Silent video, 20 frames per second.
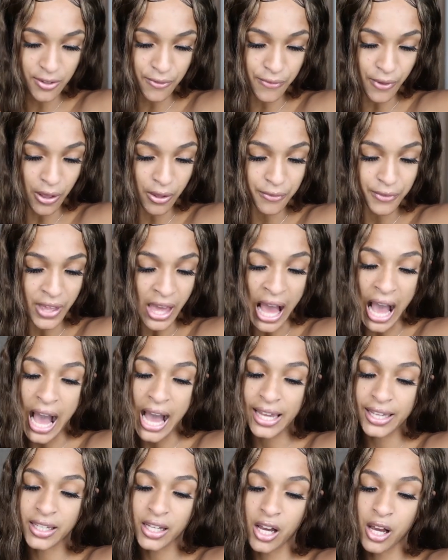the velvet
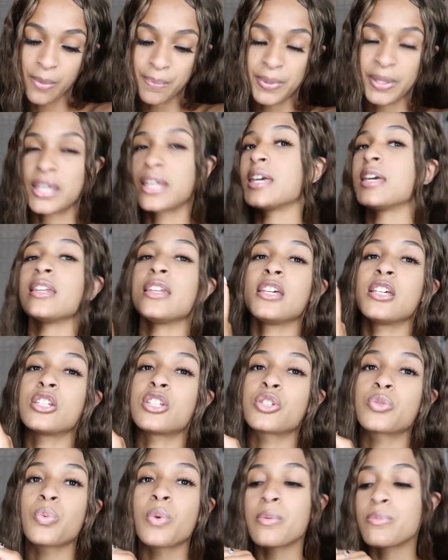high cut bikini
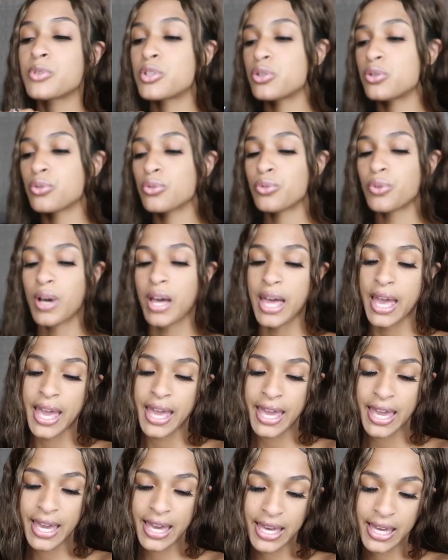
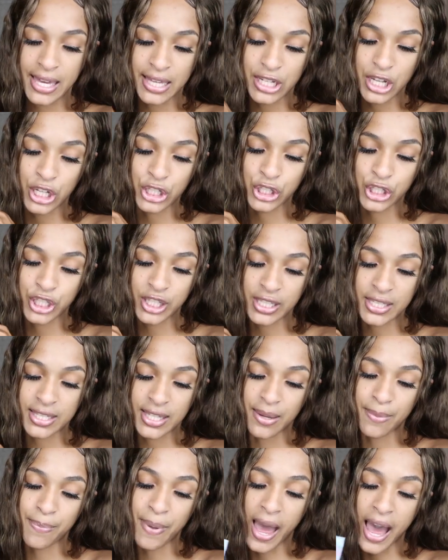swimsuit, and she's
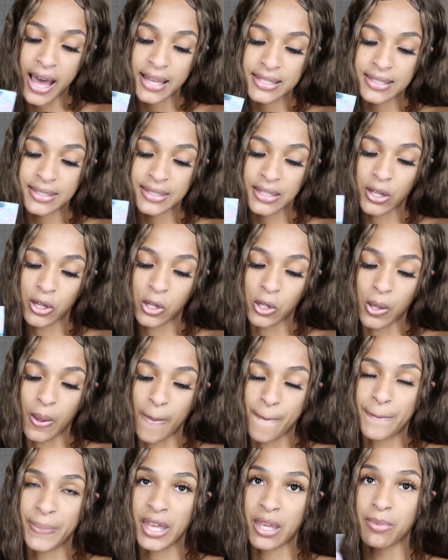in pastel
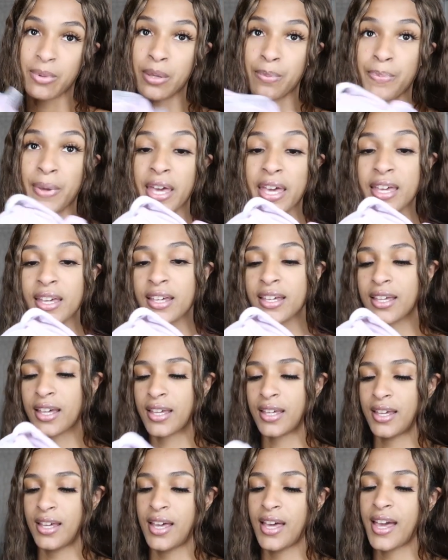baby pink.
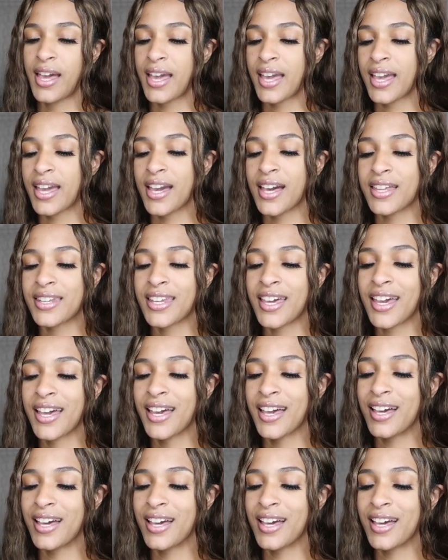And